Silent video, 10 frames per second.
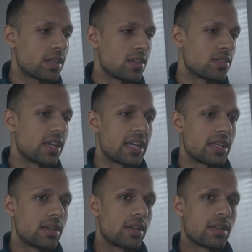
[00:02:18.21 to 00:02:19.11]
is
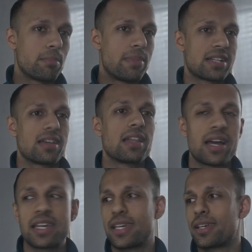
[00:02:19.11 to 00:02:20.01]
getting better
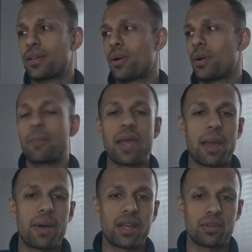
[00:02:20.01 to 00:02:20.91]
lighting or a
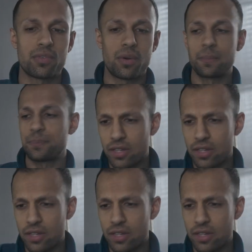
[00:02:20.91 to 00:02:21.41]
better microphone.